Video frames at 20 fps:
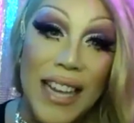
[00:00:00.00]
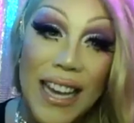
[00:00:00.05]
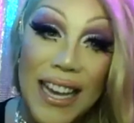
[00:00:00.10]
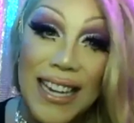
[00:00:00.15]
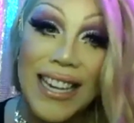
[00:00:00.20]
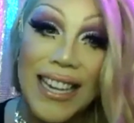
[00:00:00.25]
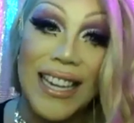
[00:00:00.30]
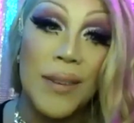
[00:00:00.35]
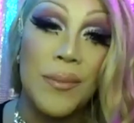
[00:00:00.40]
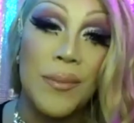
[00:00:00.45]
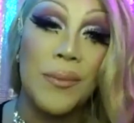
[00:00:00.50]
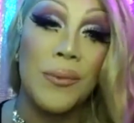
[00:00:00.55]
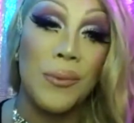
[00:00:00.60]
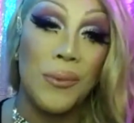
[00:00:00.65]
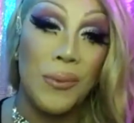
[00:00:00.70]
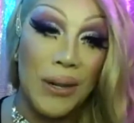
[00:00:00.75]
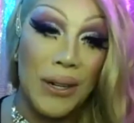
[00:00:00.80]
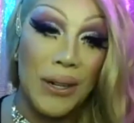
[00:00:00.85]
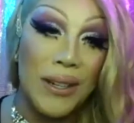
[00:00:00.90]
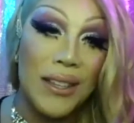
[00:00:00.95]
and I am
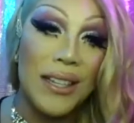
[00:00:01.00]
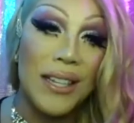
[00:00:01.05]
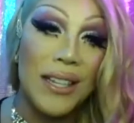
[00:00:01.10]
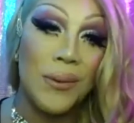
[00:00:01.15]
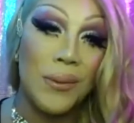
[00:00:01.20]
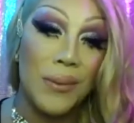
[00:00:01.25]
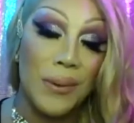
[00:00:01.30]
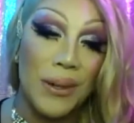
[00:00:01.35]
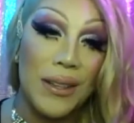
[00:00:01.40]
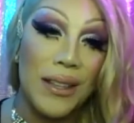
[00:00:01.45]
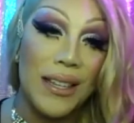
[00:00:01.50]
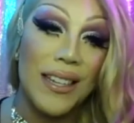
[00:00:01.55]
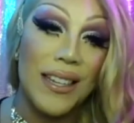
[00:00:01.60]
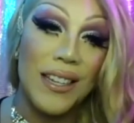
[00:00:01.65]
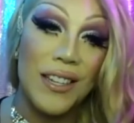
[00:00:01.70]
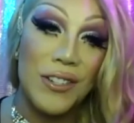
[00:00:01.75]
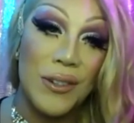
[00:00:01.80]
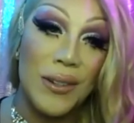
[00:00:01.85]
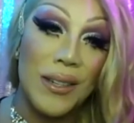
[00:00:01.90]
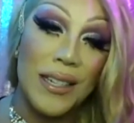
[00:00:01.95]
really, really
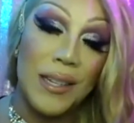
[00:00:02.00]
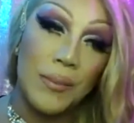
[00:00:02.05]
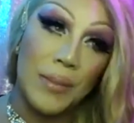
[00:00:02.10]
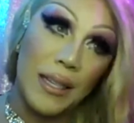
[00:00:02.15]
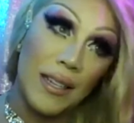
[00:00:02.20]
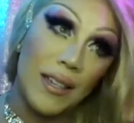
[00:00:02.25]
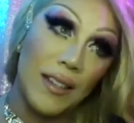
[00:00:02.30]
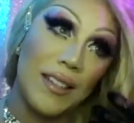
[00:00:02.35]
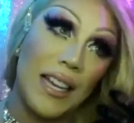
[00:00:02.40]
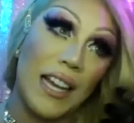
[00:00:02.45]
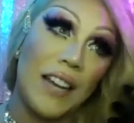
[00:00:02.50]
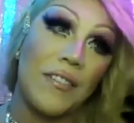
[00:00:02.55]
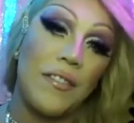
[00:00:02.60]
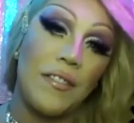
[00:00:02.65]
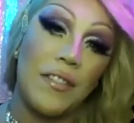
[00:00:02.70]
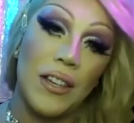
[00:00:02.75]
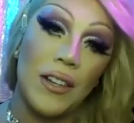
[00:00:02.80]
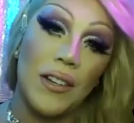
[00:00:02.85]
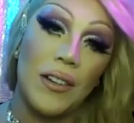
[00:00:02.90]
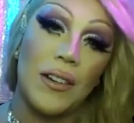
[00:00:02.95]
enjoying it because I
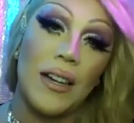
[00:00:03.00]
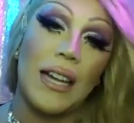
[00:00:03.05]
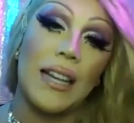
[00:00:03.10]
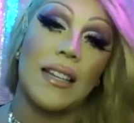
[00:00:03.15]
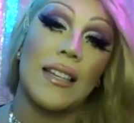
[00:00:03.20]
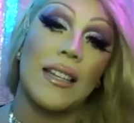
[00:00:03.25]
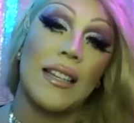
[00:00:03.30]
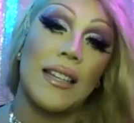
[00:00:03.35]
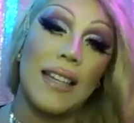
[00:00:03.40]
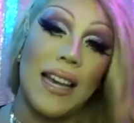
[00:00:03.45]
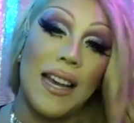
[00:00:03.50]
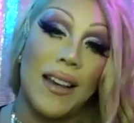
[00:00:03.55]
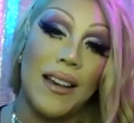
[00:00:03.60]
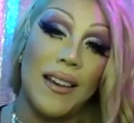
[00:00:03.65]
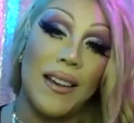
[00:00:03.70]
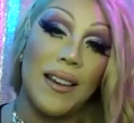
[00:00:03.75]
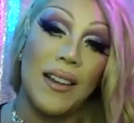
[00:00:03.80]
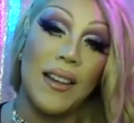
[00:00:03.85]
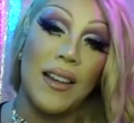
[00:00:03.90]
feel I can get